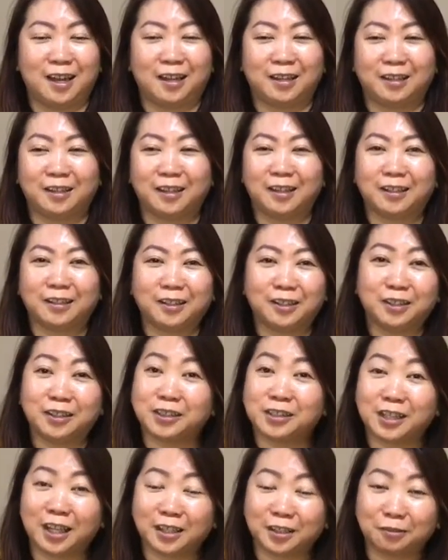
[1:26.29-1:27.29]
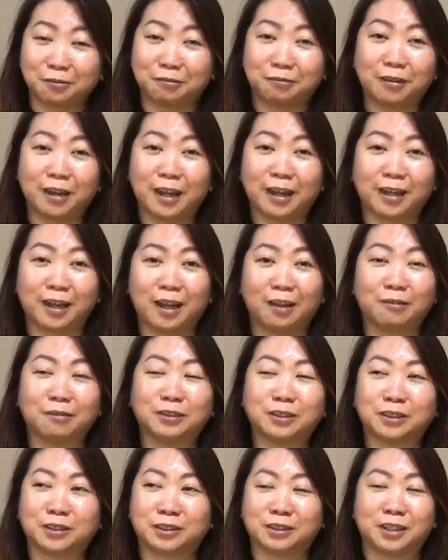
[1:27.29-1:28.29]
And then inside the flight, I
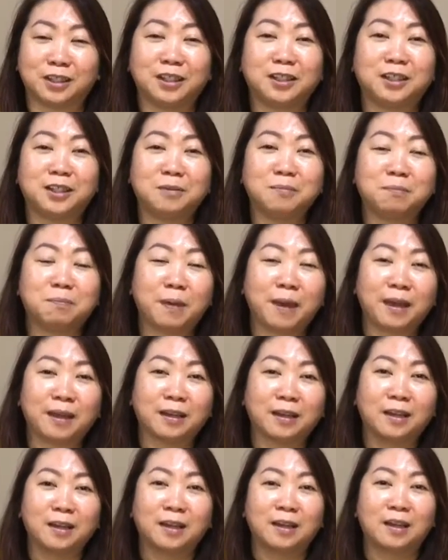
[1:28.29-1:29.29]
was thinking back